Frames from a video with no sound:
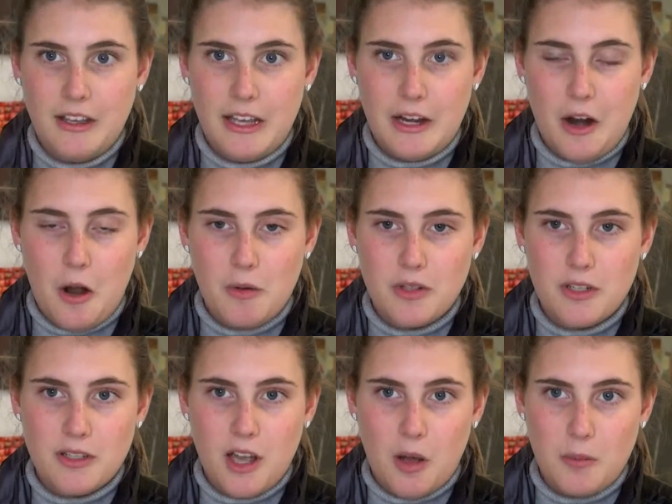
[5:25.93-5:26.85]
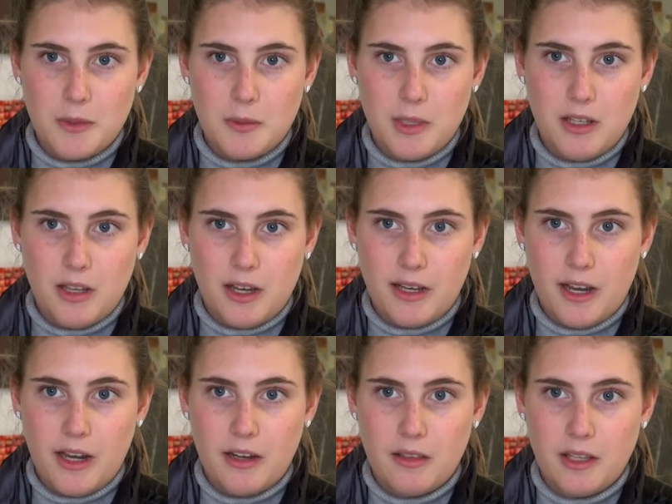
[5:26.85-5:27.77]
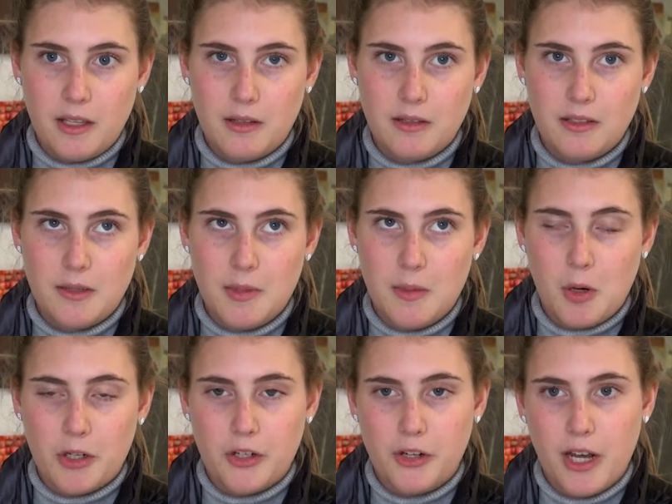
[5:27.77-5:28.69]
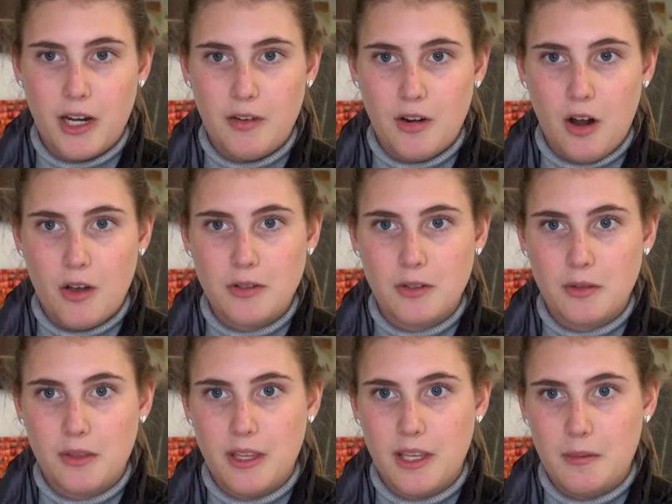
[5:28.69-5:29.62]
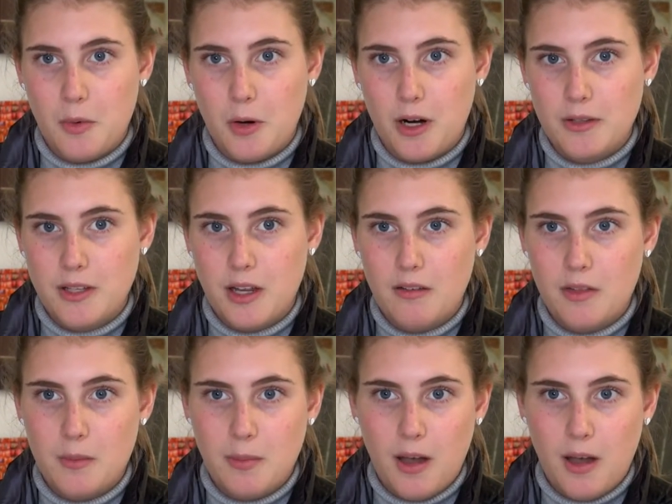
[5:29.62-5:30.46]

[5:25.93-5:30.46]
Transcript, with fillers: And it always just helps me, I kind of think, to be more creative and also think more outside of the